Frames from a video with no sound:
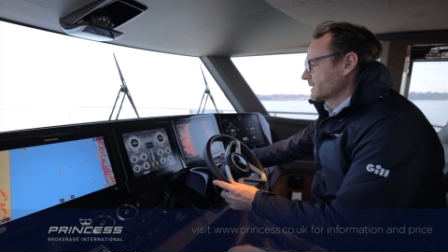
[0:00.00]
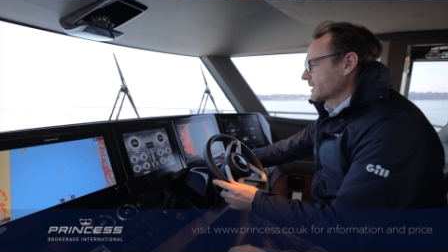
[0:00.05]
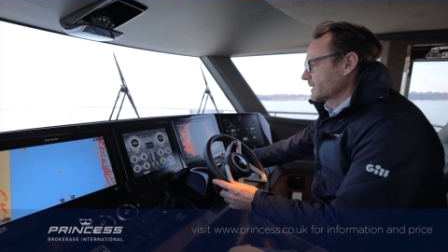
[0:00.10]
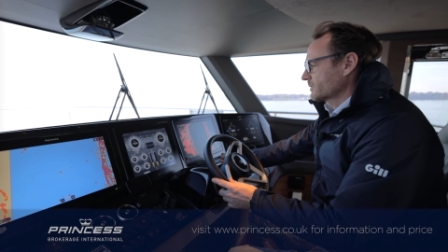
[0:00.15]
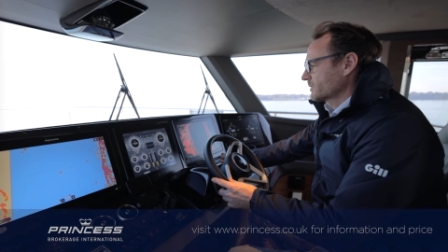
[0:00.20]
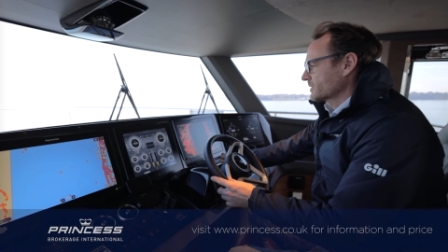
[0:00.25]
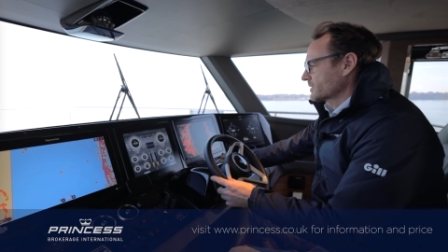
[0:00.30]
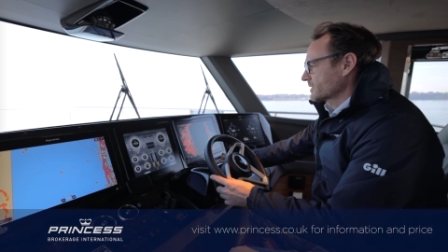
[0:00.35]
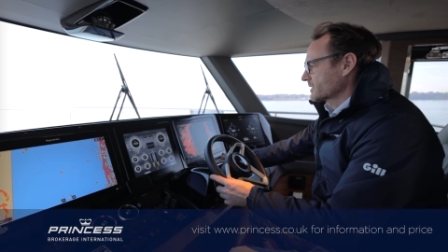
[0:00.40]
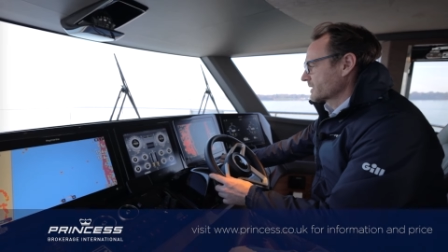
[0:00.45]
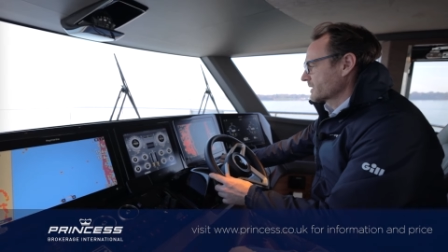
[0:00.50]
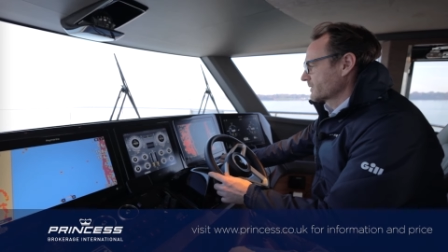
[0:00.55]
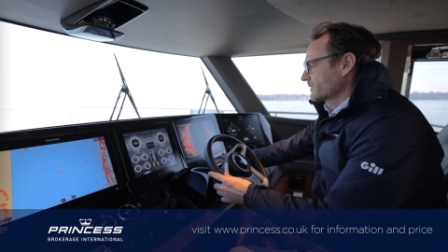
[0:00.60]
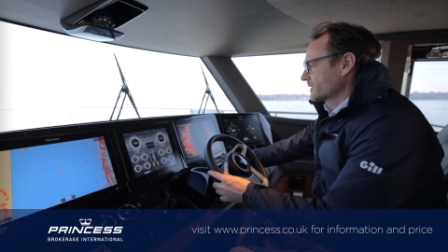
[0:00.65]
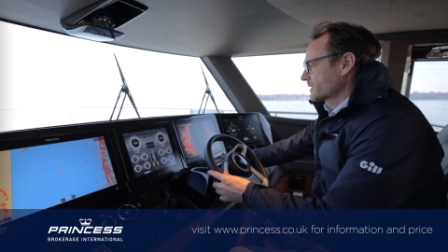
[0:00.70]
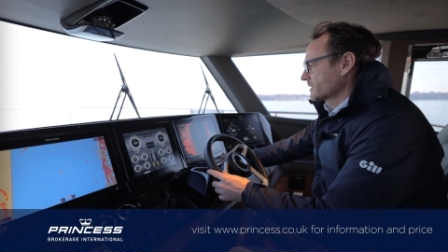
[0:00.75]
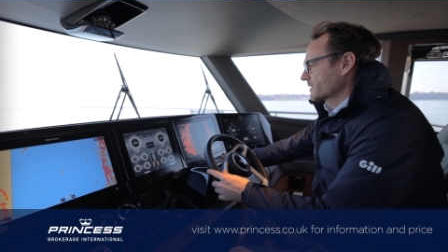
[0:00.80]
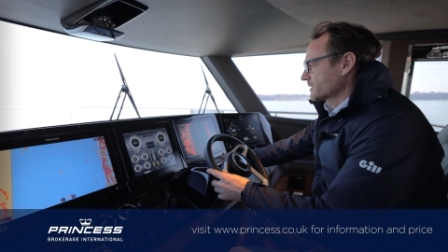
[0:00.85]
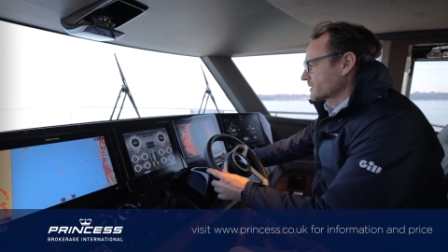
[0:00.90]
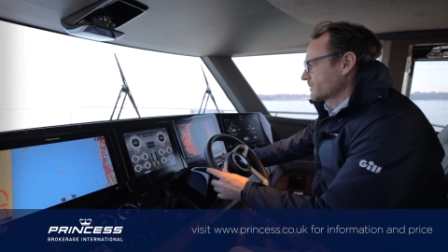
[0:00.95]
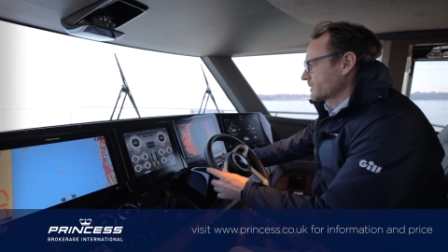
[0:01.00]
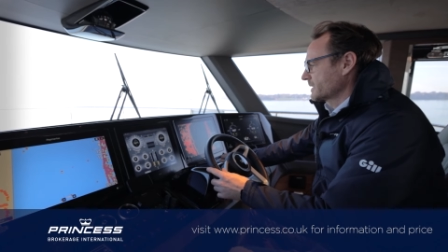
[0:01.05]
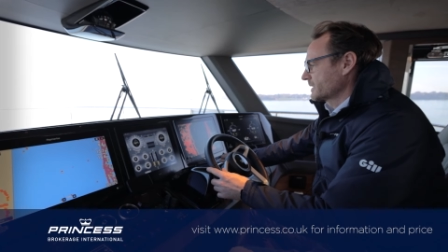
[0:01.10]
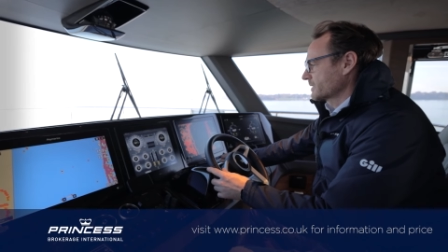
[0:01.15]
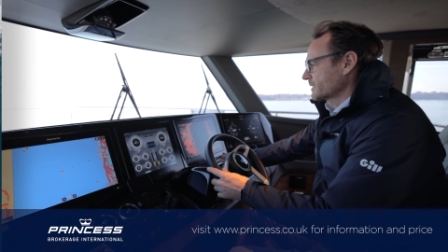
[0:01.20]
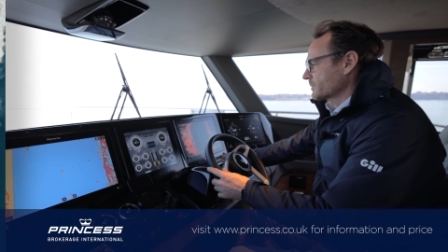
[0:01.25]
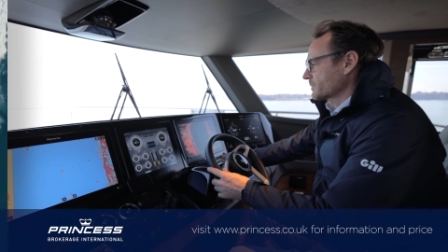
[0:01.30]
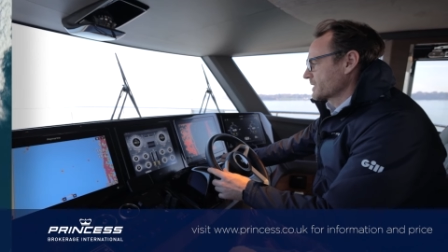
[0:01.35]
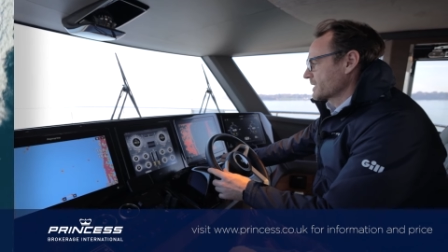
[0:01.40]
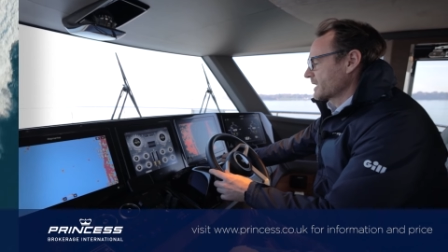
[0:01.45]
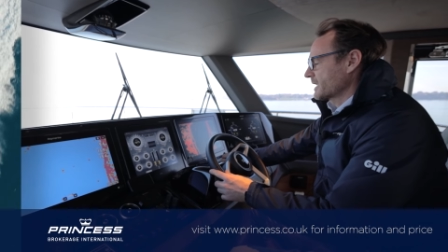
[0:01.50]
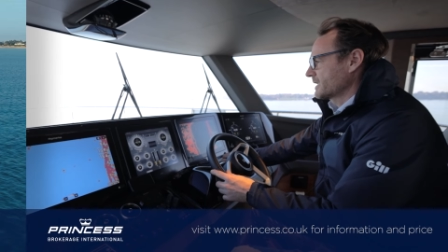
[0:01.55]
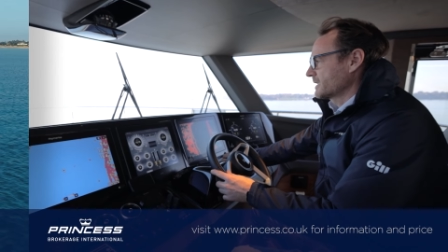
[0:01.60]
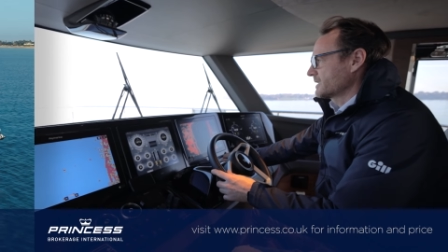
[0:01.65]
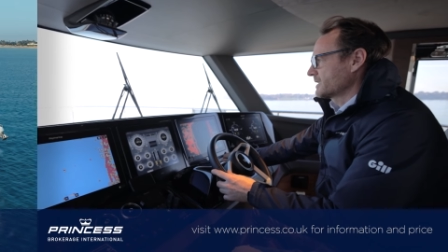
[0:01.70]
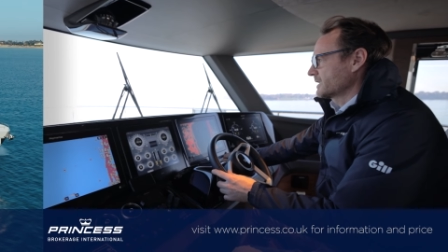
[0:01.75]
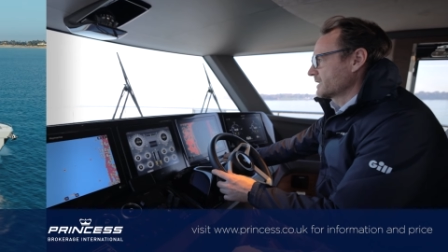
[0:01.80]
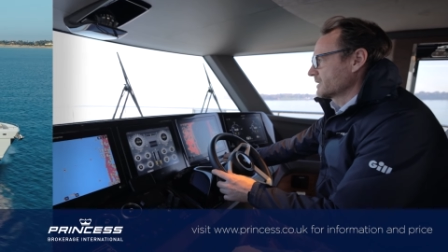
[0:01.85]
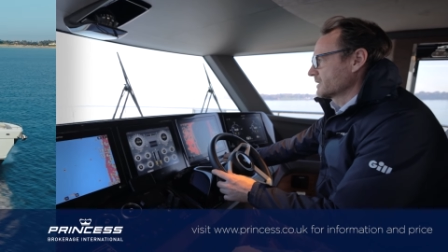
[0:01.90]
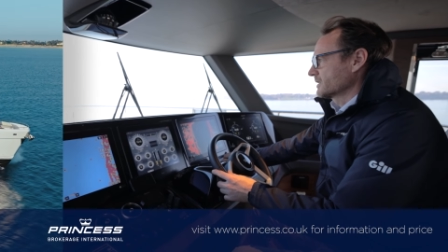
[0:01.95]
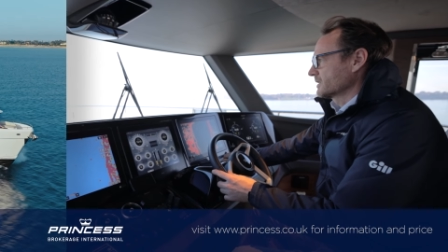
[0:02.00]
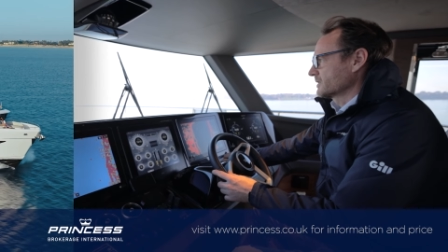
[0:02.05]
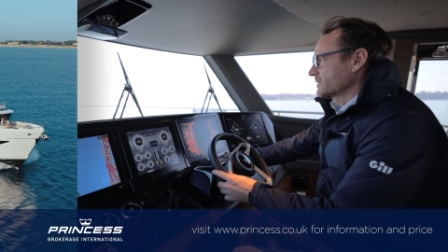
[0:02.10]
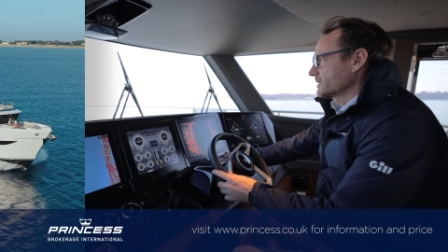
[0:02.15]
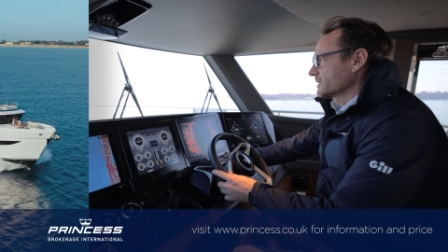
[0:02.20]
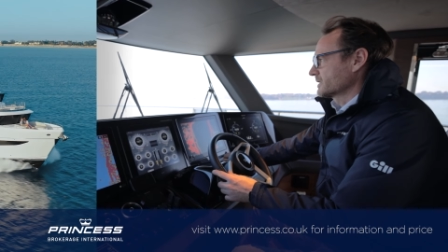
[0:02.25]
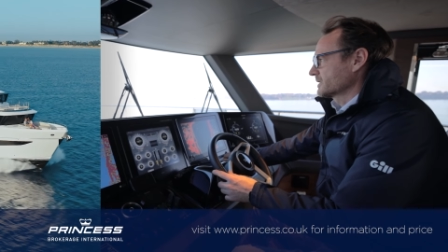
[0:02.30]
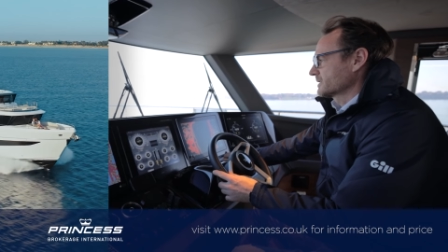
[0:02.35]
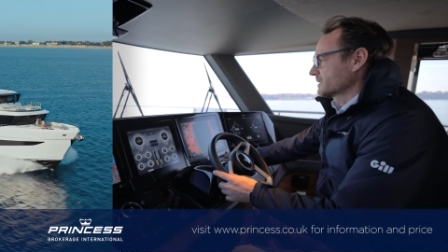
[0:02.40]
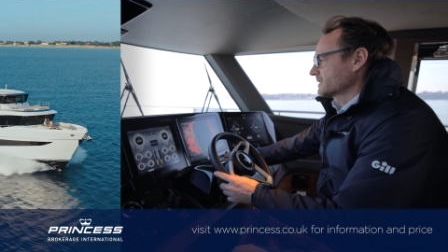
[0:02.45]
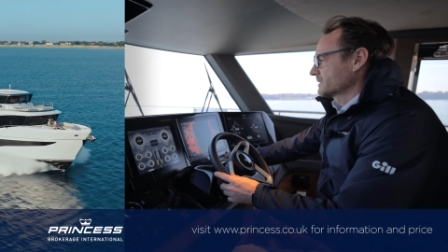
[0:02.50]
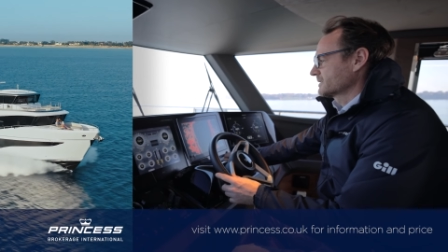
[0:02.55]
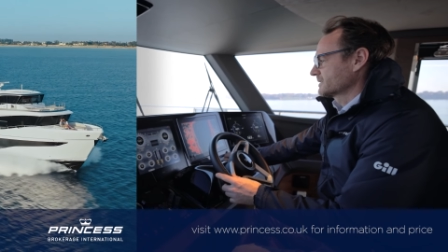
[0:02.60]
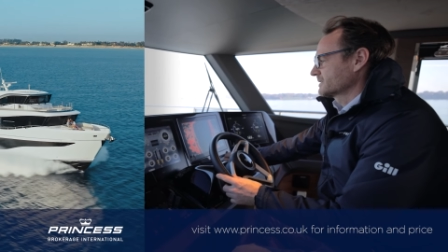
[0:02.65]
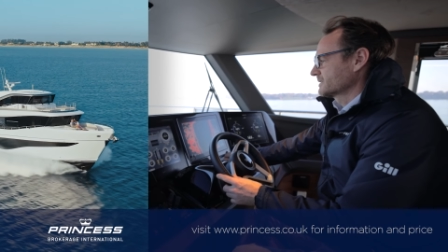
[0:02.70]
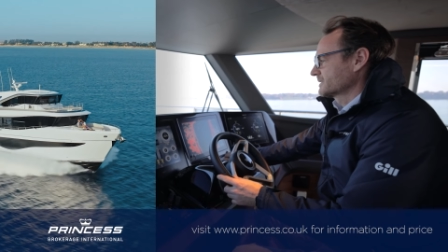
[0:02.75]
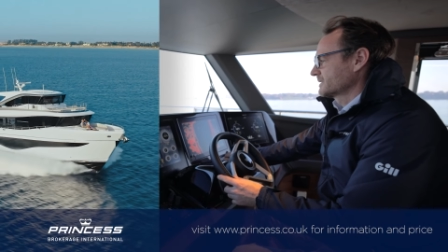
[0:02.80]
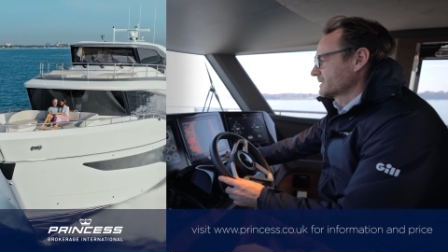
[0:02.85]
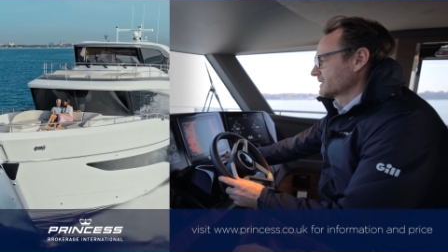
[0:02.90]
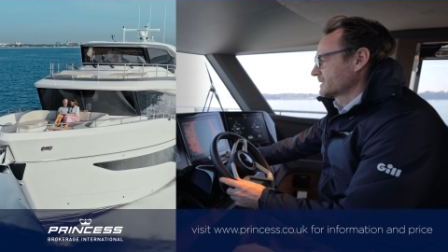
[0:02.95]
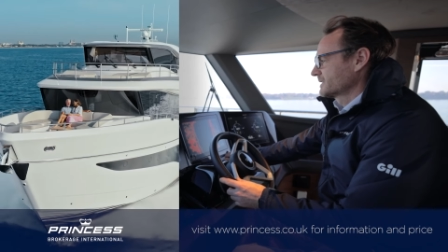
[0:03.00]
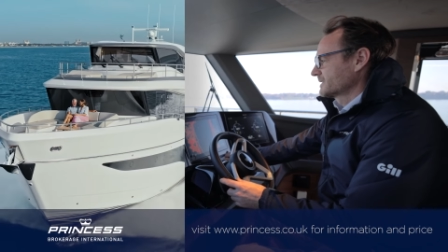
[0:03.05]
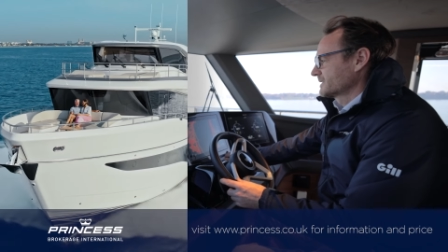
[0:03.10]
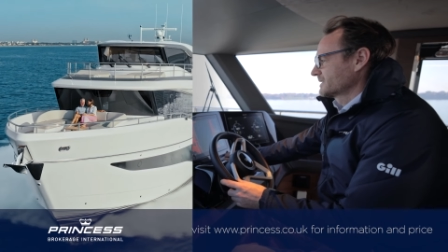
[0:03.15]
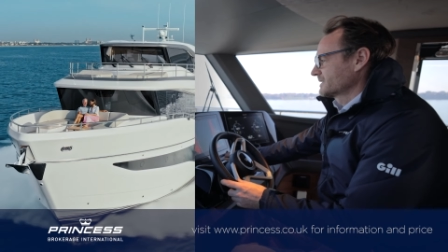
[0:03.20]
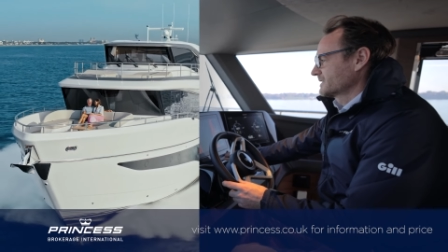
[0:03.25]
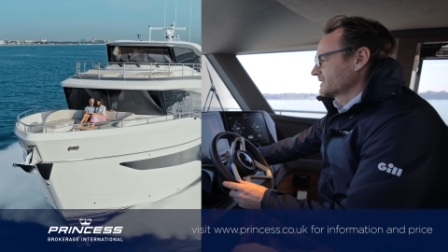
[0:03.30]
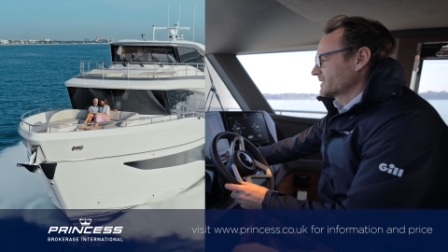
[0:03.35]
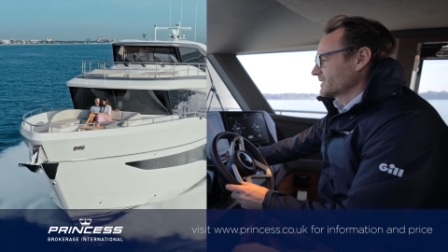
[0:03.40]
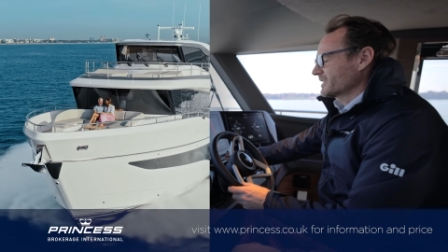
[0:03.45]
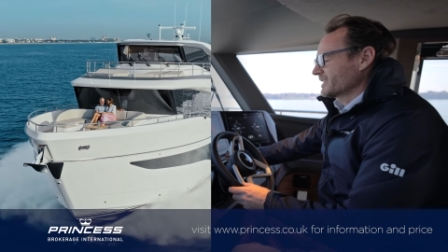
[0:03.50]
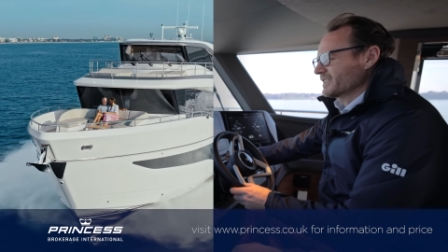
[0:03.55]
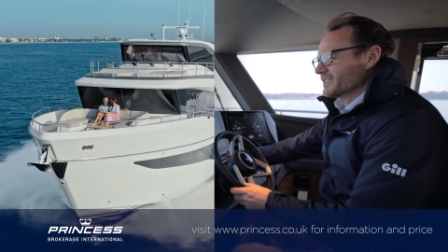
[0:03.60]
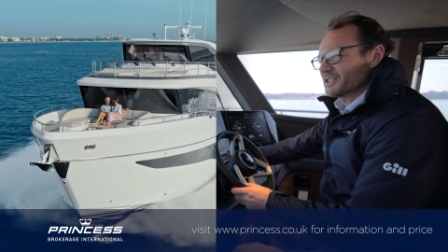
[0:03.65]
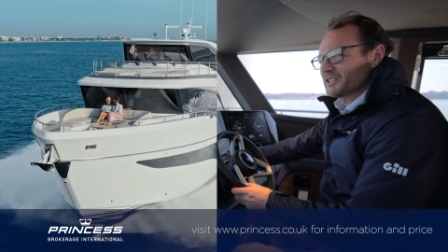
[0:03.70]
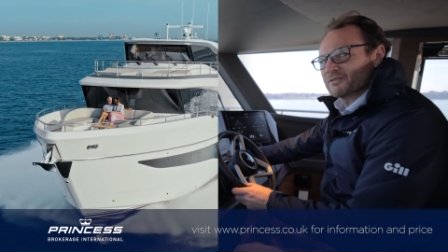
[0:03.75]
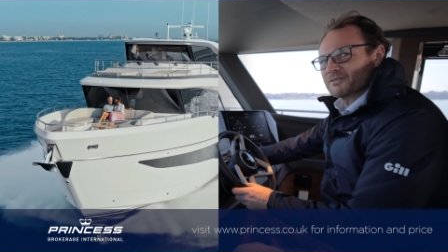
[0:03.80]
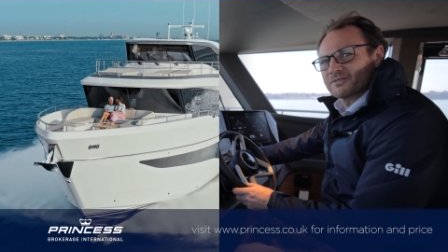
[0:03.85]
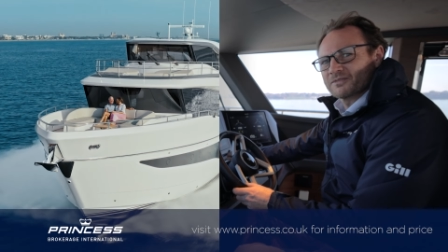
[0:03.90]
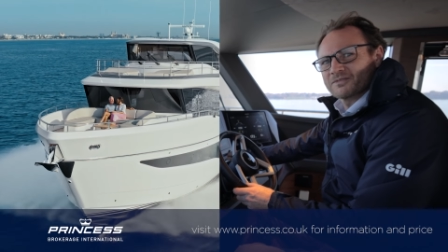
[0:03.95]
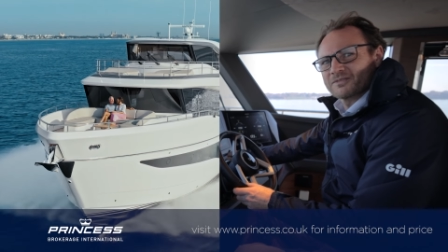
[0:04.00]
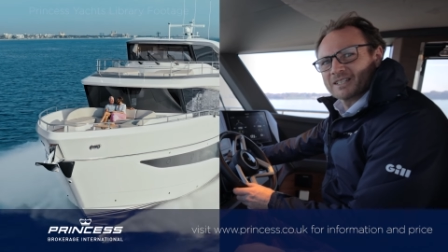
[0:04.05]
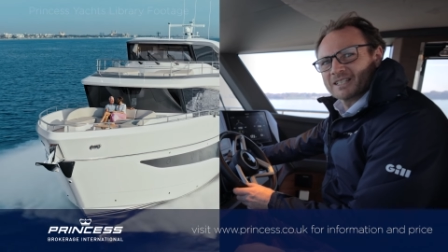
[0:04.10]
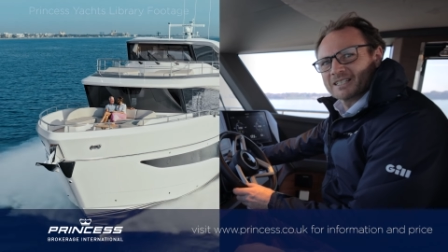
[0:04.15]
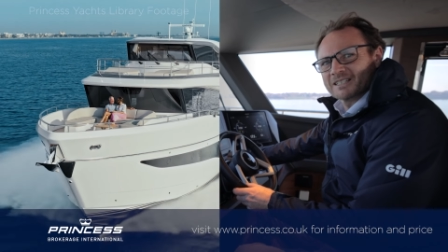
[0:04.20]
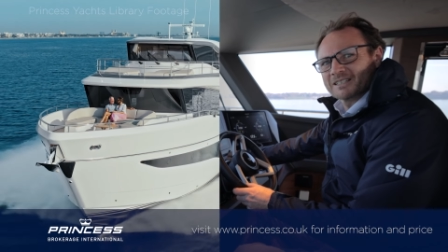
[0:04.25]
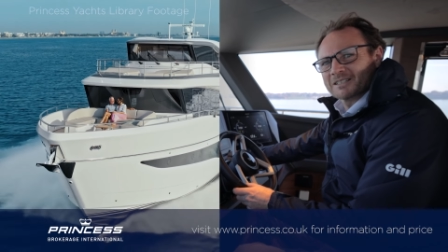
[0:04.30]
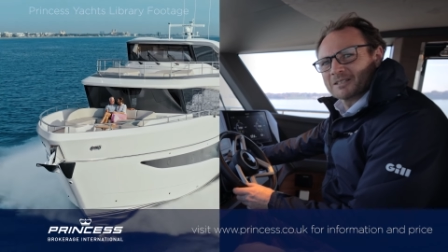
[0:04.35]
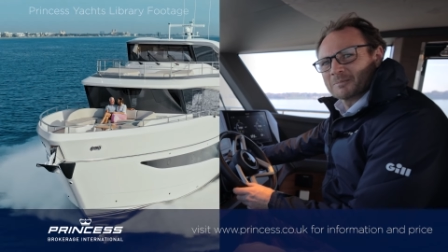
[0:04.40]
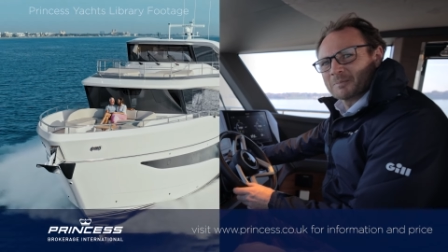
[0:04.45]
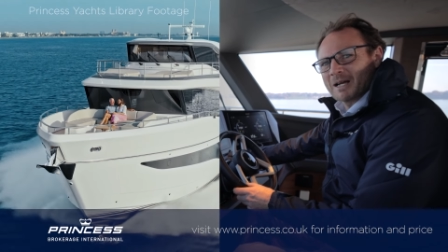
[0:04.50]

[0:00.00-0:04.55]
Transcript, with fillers: and we'll just give it a squeeze up to 1800. Oh, you can feel the